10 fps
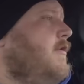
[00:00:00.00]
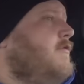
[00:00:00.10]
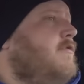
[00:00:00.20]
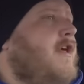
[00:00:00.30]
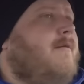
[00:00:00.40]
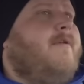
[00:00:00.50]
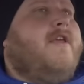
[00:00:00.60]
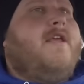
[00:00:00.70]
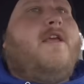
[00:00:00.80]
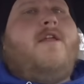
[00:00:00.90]
so that we
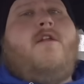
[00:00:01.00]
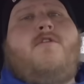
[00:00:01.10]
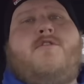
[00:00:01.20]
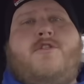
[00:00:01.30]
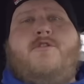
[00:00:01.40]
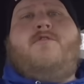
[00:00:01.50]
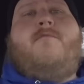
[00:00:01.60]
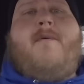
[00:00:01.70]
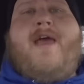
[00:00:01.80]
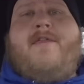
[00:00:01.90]
can do the
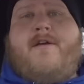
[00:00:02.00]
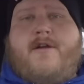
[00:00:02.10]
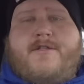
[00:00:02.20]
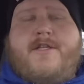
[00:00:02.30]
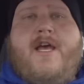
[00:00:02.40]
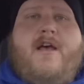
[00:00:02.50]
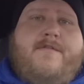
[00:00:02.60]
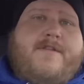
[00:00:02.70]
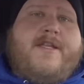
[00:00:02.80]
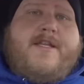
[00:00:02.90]
math
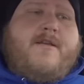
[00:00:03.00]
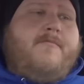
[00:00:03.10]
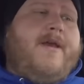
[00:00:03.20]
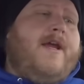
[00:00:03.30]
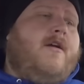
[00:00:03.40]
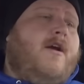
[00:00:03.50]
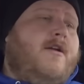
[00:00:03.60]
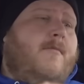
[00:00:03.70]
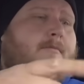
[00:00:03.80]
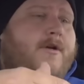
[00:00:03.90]
ourselves and then compare our
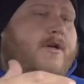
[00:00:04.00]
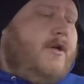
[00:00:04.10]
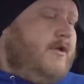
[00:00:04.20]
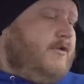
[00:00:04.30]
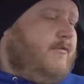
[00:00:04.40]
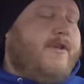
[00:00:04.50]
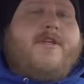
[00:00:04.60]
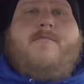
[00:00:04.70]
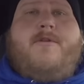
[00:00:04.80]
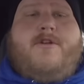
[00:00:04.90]
number to what the
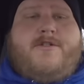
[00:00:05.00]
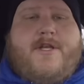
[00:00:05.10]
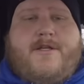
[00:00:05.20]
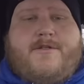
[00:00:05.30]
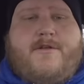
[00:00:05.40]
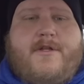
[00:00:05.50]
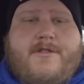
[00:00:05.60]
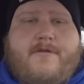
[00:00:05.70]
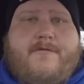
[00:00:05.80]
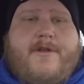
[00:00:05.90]
computer says. So
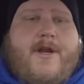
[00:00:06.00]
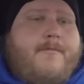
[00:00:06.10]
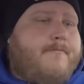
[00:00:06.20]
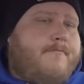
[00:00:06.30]
let's go fill it up.